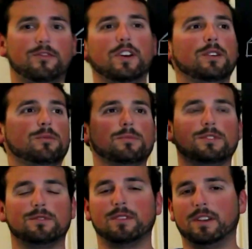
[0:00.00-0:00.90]

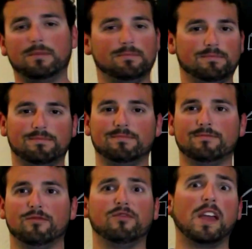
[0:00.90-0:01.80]
films,
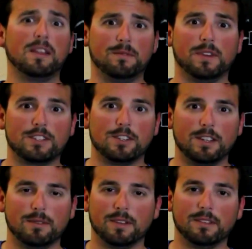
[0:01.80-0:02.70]
fan fiction
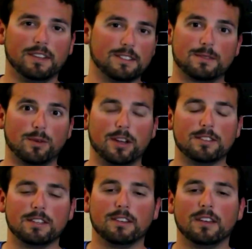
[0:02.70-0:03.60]
even. It's
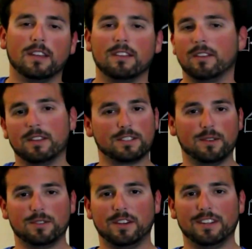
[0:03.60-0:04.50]
crazy. The list
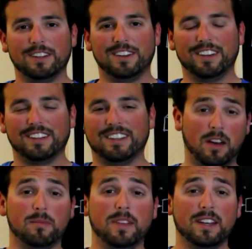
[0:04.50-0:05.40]
goes on and on.
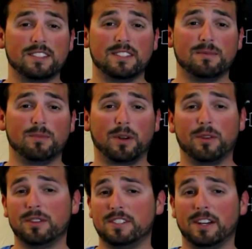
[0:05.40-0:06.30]
Up next, we're
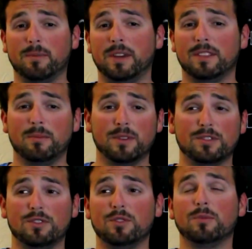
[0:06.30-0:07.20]
going to talk about the
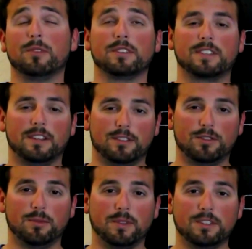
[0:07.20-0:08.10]
most numerous kind of
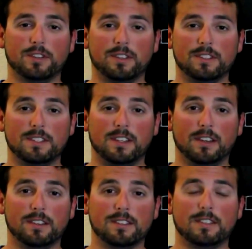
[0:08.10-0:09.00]
trope that you're going to see
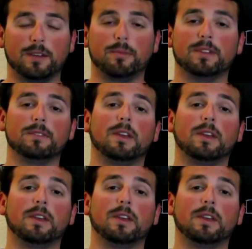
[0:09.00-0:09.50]
on this segment.